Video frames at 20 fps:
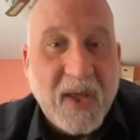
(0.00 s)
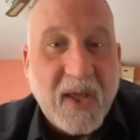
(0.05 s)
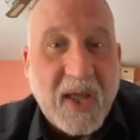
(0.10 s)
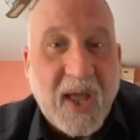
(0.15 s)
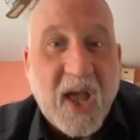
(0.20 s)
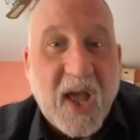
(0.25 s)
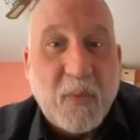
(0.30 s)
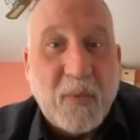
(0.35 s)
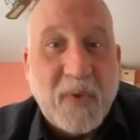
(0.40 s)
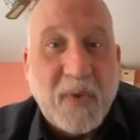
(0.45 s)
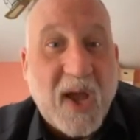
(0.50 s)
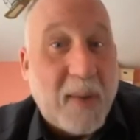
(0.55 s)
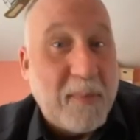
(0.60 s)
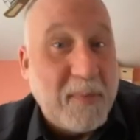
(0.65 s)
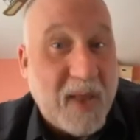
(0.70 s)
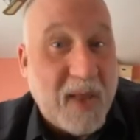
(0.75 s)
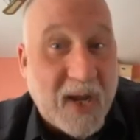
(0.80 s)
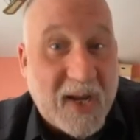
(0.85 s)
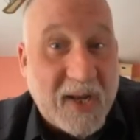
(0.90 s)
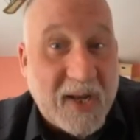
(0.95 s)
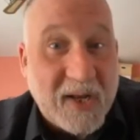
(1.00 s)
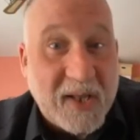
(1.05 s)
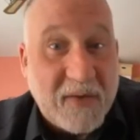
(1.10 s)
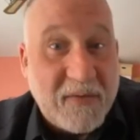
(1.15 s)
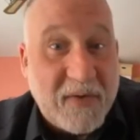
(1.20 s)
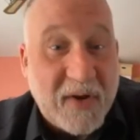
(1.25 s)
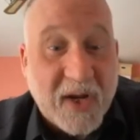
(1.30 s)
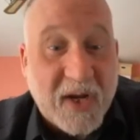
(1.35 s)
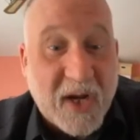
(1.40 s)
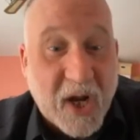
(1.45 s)
And I'm lucky to
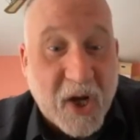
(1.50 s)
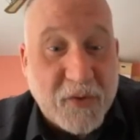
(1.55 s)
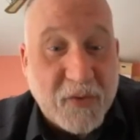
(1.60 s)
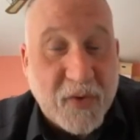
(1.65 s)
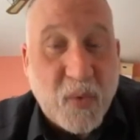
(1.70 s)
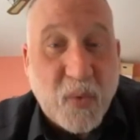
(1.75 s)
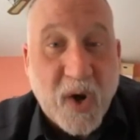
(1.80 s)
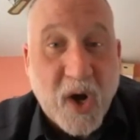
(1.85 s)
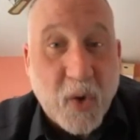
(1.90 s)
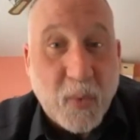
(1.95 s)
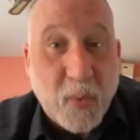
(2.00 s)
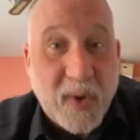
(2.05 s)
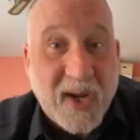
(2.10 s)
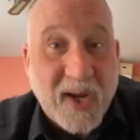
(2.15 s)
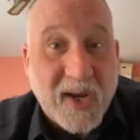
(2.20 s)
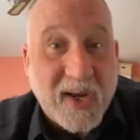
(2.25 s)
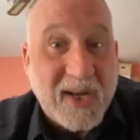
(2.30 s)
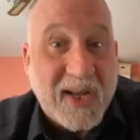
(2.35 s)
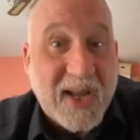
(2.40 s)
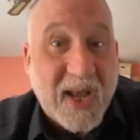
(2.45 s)
live in a country where we can